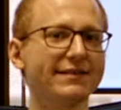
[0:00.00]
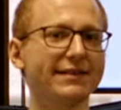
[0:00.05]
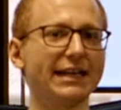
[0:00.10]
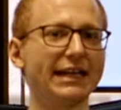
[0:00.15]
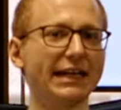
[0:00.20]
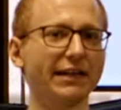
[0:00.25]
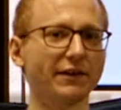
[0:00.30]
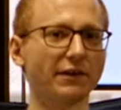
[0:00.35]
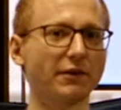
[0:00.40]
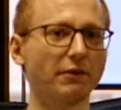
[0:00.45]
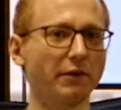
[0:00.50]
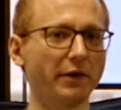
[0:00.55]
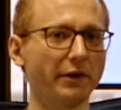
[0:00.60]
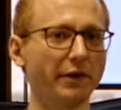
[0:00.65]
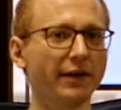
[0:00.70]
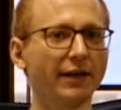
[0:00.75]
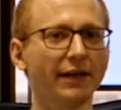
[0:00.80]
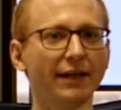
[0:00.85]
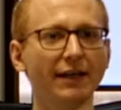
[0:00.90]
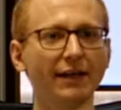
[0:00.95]
sitting in the
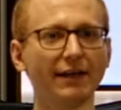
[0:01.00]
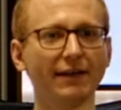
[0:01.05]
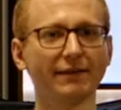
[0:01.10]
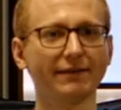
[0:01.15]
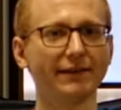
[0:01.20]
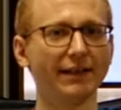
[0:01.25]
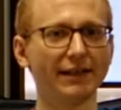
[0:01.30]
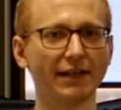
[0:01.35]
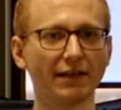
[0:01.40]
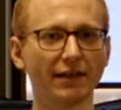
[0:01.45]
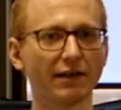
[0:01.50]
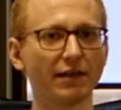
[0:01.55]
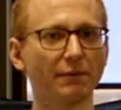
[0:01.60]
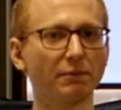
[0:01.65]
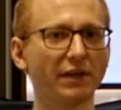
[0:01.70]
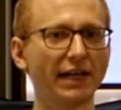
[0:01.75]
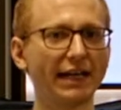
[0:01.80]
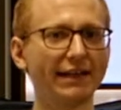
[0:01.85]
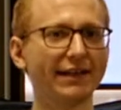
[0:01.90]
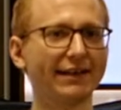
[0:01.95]
corner, then they're going to
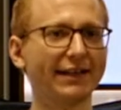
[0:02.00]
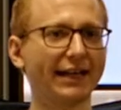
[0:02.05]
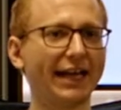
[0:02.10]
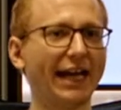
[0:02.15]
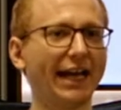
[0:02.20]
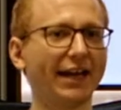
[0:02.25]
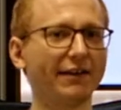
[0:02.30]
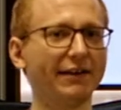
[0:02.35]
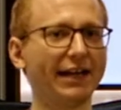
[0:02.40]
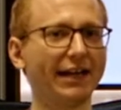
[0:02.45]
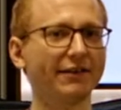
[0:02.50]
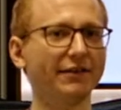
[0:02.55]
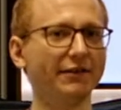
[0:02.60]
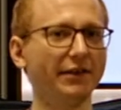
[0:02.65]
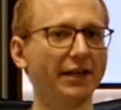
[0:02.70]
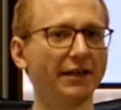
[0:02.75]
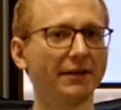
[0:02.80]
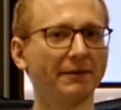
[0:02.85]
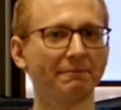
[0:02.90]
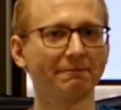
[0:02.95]
complain that they can't connect to
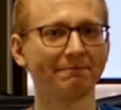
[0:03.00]
it.